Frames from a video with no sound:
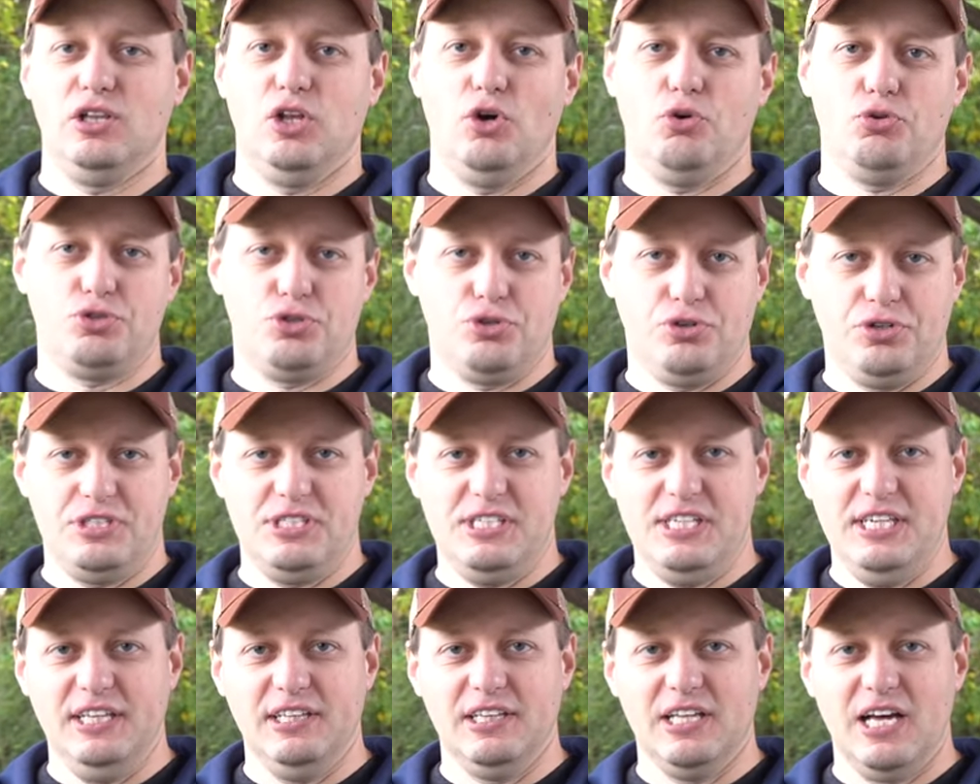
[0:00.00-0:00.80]
closer to
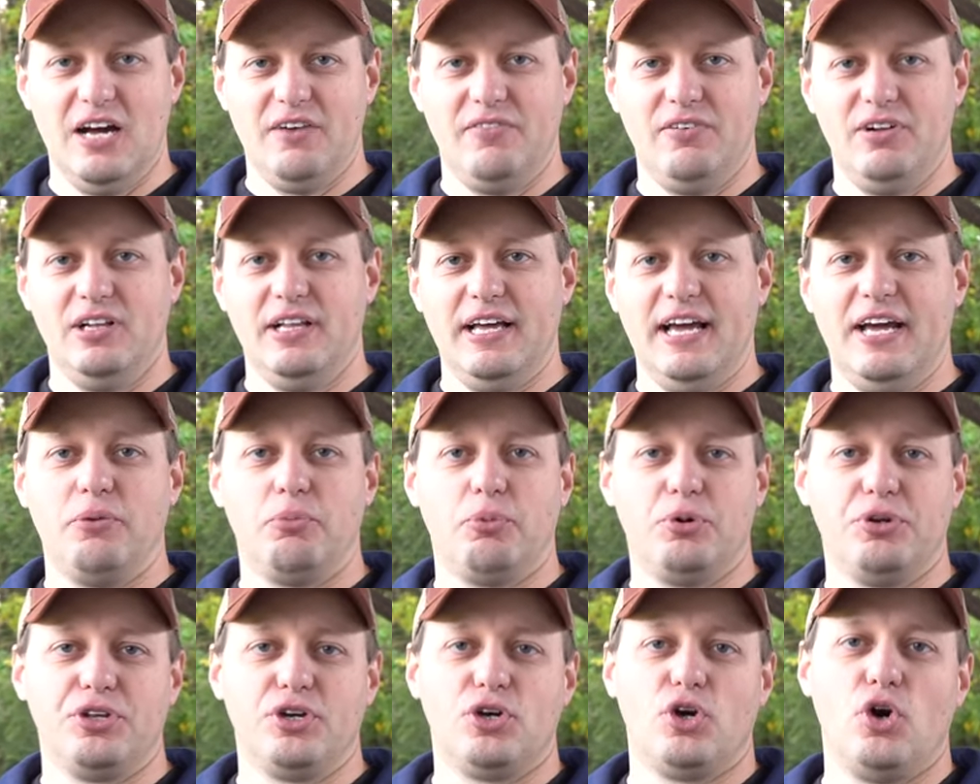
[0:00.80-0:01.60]
sea level, and
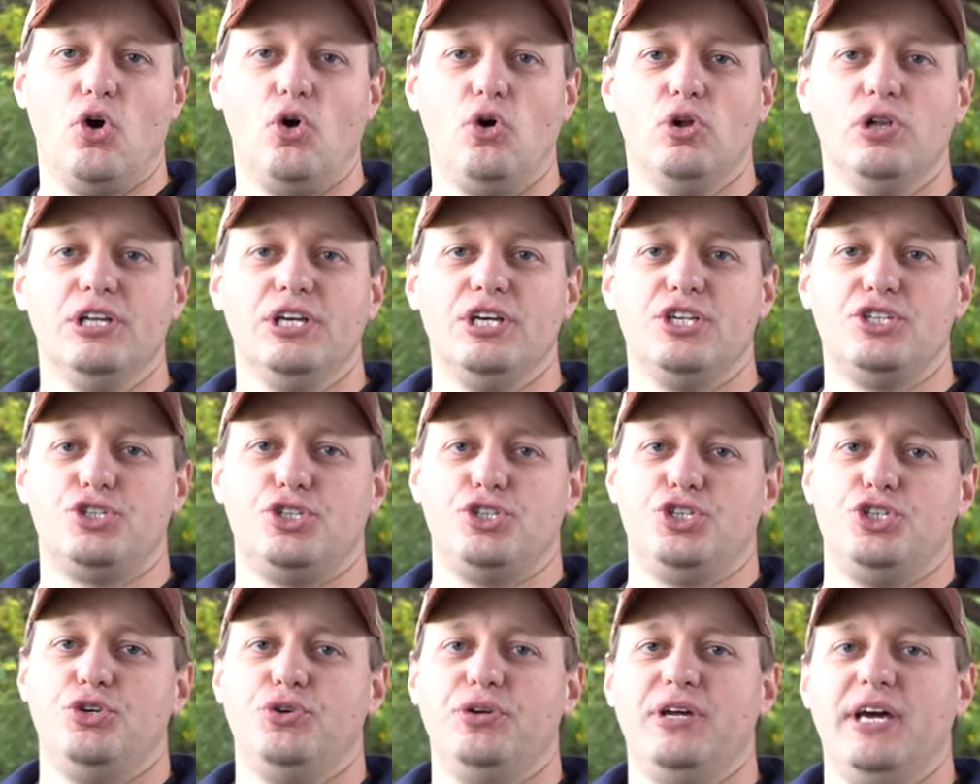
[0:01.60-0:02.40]
where the goal is
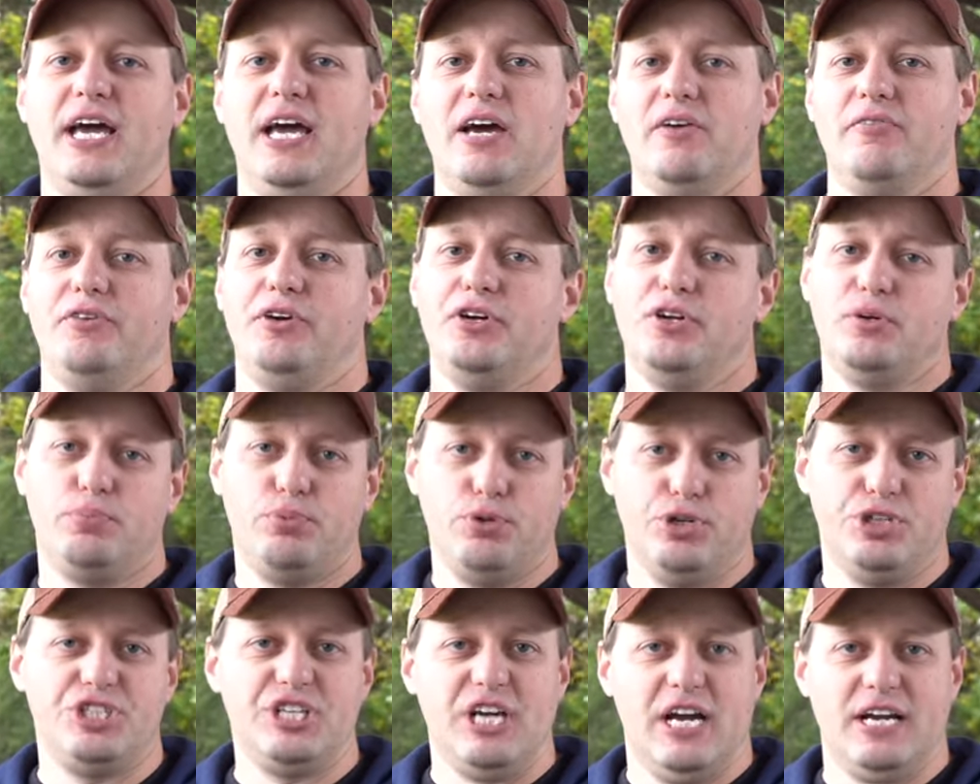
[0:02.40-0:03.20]
to shoot heavier
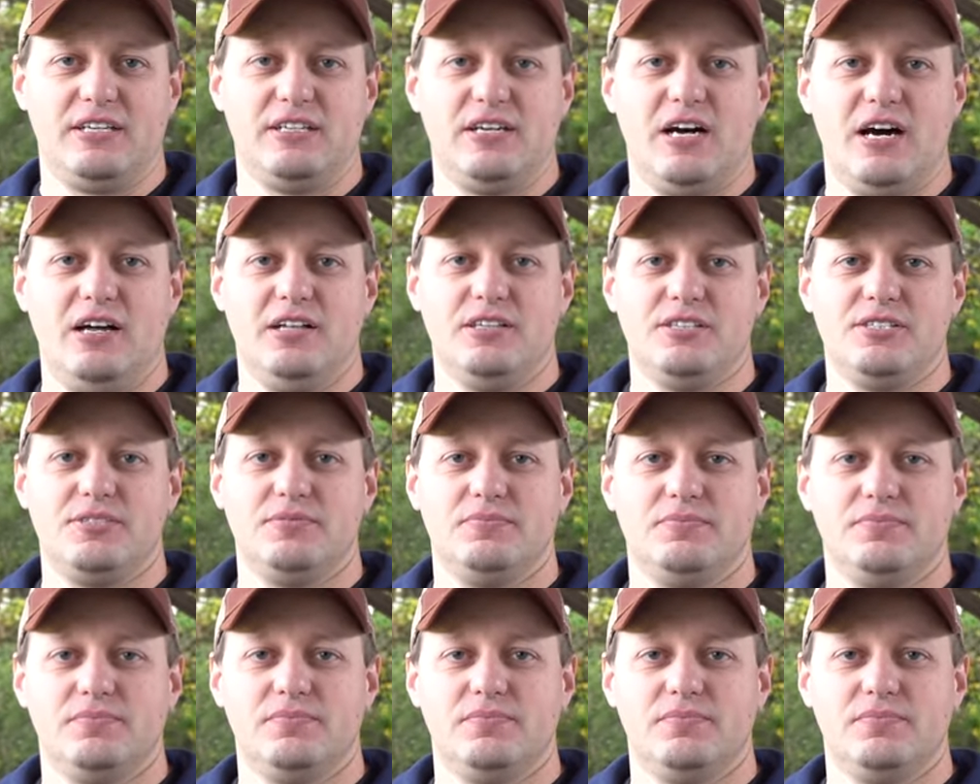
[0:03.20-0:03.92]
projectiles.